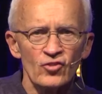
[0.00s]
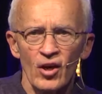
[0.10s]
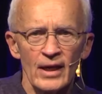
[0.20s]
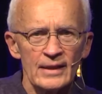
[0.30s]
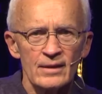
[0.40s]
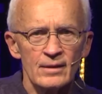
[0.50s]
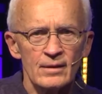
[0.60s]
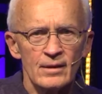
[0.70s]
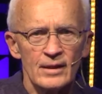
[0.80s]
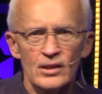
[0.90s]
this on.
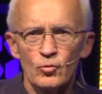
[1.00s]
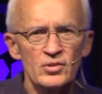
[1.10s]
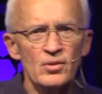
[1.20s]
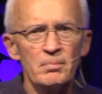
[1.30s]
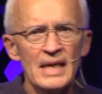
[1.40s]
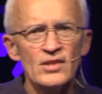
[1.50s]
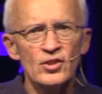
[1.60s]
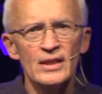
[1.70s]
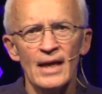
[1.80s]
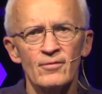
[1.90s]
You know, it's
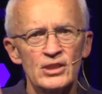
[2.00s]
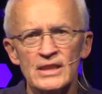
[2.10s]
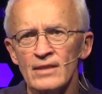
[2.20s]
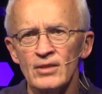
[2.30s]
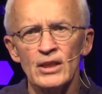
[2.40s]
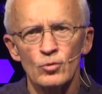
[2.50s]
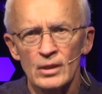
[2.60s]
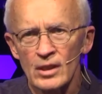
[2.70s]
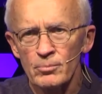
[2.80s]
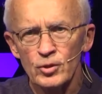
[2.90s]
amazing. You have a TV
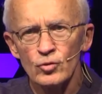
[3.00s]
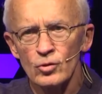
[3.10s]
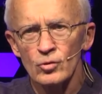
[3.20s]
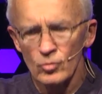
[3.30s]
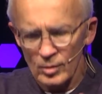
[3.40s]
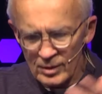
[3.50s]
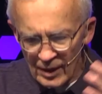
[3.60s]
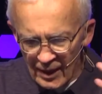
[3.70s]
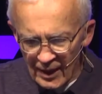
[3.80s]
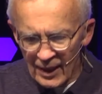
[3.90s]
or a computer or
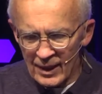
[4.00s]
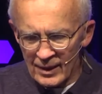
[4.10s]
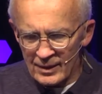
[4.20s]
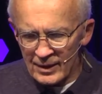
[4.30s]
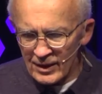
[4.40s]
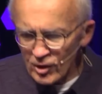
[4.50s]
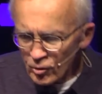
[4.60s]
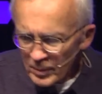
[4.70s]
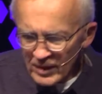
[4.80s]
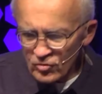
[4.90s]

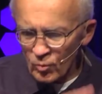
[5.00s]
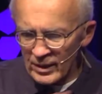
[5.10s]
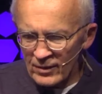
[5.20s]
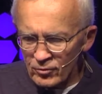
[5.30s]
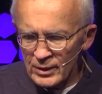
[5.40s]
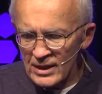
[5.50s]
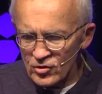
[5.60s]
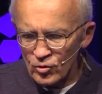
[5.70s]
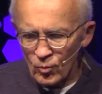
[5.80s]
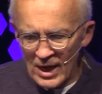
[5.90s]
earbuds, whatever it
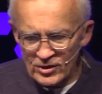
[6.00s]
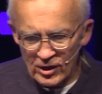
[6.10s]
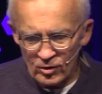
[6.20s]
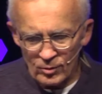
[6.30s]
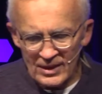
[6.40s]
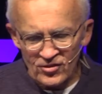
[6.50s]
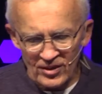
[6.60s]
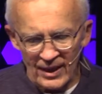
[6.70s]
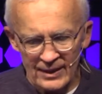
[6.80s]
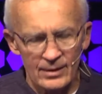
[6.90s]
is you're watching or
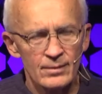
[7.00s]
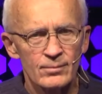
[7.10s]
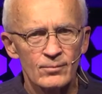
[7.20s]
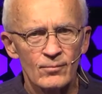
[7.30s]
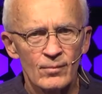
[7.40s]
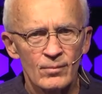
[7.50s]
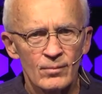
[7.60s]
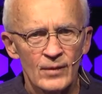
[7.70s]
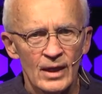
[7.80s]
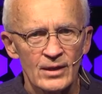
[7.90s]
listening.
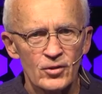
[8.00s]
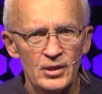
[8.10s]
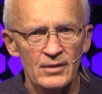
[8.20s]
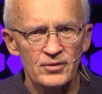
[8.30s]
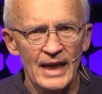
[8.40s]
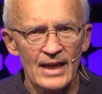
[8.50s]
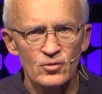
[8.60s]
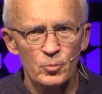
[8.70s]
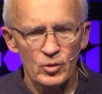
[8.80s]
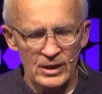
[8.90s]
Another gift
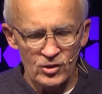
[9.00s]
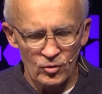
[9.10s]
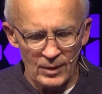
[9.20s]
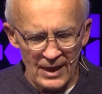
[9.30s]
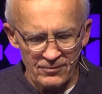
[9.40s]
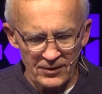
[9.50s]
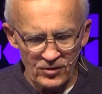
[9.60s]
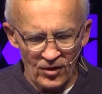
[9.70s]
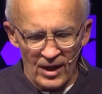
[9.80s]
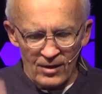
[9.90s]
God's put into your life
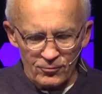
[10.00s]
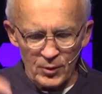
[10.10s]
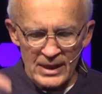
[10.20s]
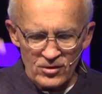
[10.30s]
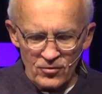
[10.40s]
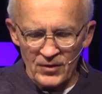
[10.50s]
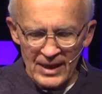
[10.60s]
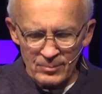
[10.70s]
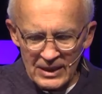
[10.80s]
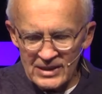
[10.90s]
is friends,
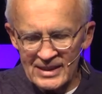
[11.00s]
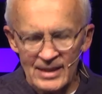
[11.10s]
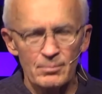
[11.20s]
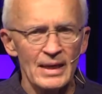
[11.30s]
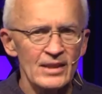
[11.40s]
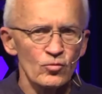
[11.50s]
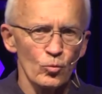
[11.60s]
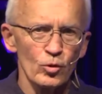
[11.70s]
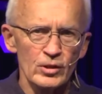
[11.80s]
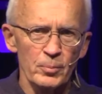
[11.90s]
family,
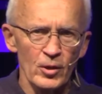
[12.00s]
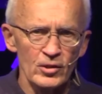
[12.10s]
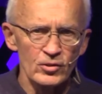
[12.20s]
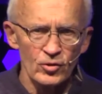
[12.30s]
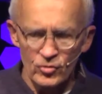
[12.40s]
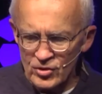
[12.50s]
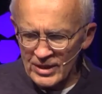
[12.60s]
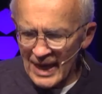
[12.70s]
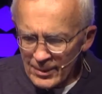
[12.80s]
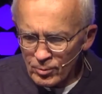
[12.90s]
teammates, work
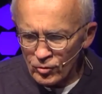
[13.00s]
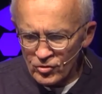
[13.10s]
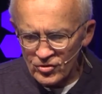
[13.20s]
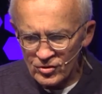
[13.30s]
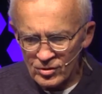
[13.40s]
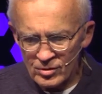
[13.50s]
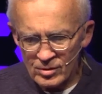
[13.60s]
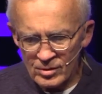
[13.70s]
partners, neighbors.